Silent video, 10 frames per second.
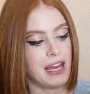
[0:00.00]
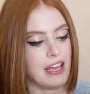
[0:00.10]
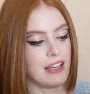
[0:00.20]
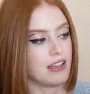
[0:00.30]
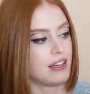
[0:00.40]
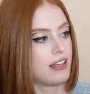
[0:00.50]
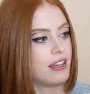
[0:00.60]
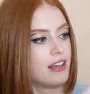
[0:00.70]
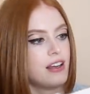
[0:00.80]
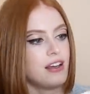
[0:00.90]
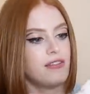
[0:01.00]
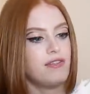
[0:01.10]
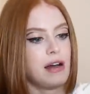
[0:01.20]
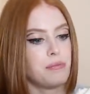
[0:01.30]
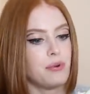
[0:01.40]
pink
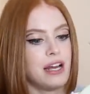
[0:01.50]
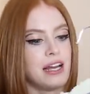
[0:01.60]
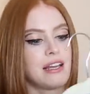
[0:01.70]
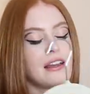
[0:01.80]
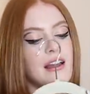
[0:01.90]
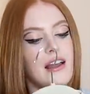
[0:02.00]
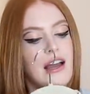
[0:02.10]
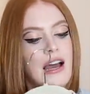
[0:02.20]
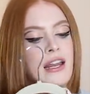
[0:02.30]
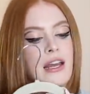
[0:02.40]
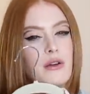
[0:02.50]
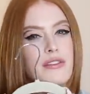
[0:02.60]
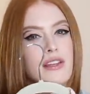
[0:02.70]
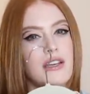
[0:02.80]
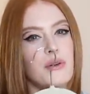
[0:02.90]
fabric and I
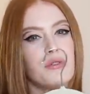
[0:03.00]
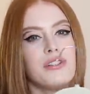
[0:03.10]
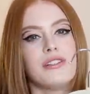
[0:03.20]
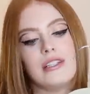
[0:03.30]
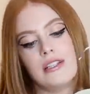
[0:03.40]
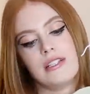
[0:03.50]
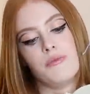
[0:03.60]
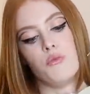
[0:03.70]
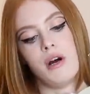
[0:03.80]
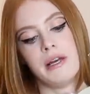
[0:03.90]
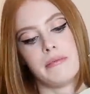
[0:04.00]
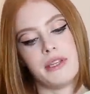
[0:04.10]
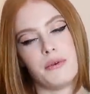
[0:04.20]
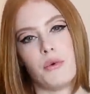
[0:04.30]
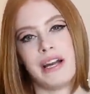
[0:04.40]
think they also did this in
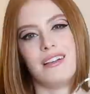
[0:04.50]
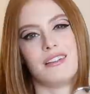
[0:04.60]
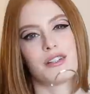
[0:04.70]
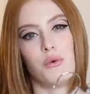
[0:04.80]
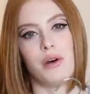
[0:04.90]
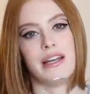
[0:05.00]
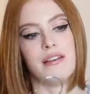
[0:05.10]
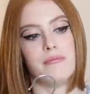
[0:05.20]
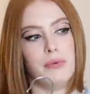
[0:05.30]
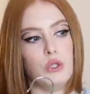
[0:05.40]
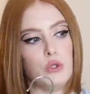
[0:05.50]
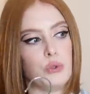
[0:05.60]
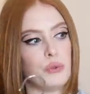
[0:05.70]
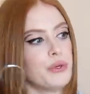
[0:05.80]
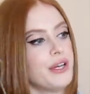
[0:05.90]
white but the white looked quite
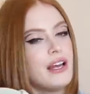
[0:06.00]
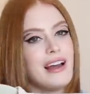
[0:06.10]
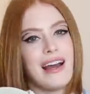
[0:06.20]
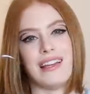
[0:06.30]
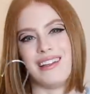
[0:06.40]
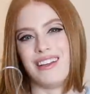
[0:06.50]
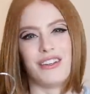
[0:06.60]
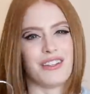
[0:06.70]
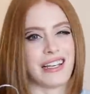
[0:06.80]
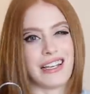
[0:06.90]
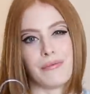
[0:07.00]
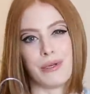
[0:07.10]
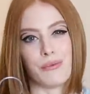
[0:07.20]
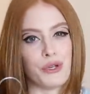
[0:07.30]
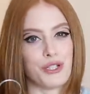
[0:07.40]
blue and it looked like it
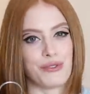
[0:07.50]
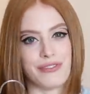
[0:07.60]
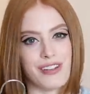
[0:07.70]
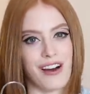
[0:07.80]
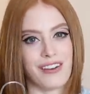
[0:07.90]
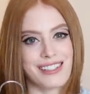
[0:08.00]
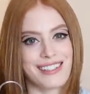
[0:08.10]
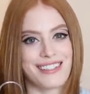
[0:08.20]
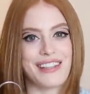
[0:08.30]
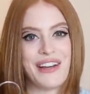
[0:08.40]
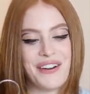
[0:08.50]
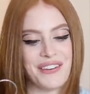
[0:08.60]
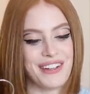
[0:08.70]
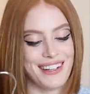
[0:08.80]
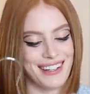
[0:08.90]
had been washed with darks
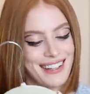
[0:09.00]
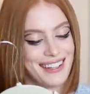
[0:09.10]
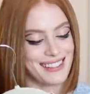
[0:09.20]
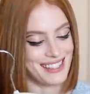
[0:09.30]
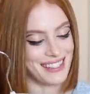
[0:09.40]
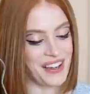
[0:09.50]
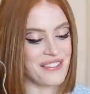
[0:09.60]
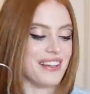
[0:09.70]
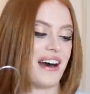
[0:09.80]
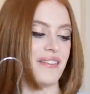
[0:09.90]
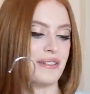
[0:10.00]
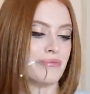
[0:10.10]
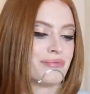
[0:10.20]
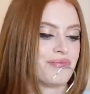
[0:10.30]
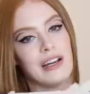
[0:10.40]
so didn't go for that
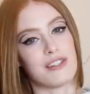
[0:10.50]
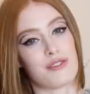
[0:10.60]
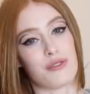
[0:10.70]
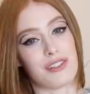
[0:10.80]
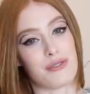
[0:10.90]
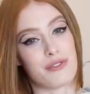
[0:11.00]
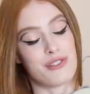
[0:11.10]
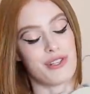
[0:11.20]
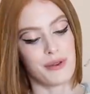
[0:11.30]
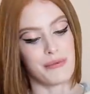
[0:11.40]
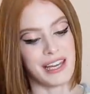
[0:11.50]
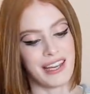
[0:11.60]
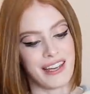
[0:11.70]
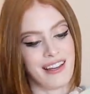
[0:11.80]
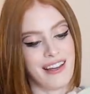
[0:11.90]
one. I just thought this was so
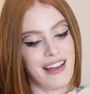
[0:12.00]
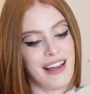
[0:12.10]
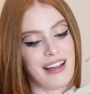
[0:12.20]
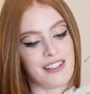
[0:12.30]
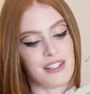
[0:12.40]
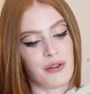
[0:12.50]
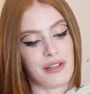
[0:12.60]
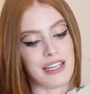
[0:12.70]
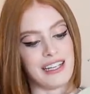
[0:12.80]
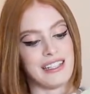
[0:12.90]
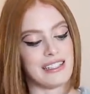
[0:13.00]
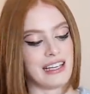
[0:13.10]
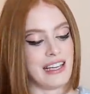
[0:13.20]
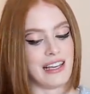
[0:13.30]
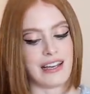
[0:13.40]
me and so
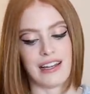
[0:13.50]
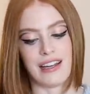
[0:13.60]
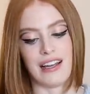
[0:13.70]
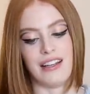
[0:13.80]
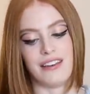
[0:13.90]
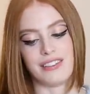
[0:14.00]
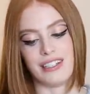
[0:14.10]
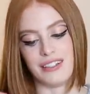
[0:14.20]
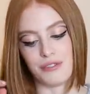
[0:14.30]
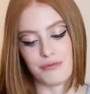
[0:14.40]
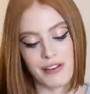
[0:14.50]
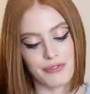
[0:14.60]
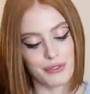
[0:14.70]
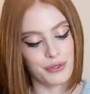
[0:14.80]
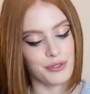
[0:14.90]
easy and I love the little
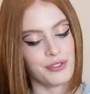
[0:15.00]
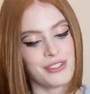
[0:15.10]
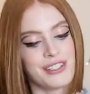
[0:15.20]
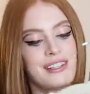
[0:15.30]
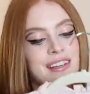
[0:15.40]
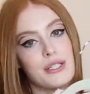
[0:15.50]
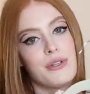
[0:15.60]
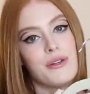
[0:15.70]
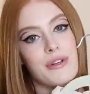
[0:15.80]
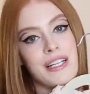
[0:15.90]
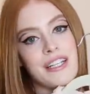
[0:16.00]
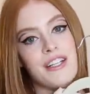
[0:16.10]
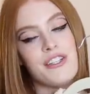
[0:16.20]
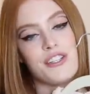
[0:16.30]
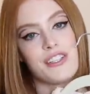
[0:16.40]
ruffles. This would look really
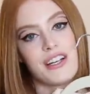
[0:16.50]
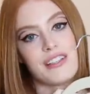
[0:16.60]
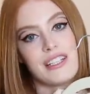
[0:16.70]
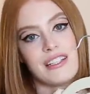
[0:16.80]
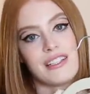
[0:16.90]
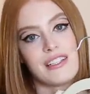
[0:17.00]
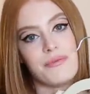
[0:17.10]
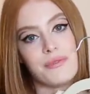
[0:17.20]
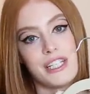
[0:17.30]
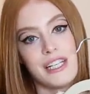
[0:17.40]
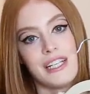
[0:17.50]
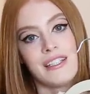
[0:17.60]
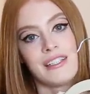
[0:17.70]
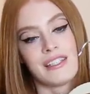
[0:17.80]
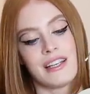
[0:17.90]
good just tucked into some
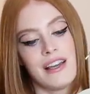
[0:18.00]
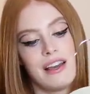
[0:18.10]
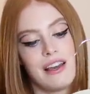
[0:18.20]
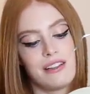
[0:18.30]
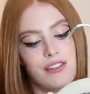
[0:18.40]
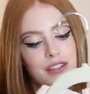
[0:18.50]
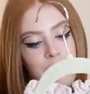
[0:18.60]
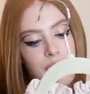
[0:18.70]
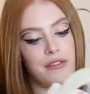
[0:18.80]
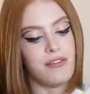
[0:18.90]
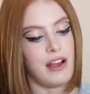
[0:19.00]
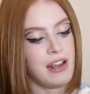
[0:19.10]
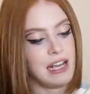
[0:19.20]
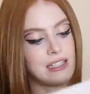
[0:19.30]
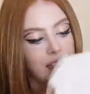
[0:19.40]
jeans so I'm
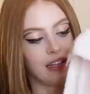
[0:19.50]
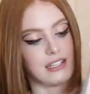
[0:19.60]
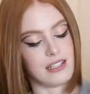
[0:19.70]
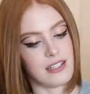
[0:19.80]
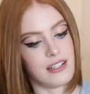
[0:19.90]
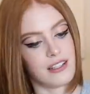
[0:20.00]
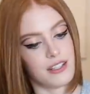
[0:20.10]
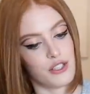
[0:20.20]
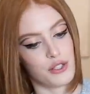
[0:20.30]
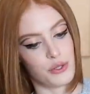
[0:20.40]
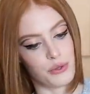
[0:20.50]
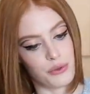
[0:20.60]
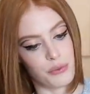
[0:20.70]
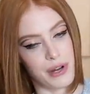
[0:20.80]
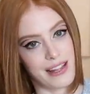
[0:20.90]
very excited
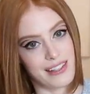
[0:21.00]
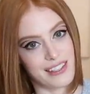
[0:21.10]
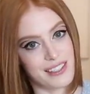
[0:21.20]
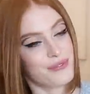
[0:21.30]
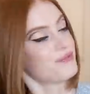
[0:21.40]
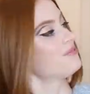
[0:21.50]
to wear this.